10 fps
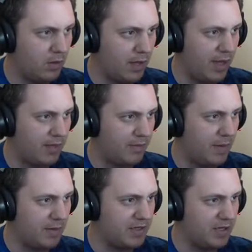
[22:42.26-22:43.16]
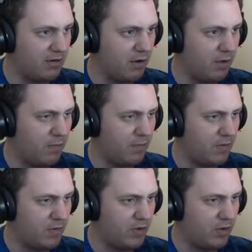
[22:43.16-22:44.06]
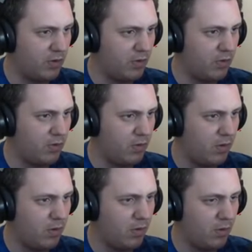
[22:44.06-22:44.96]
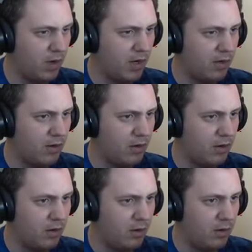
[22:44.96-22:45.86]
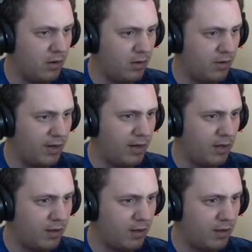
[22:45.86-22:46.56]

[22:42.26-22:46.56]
Like, maybe zero, two, one, three?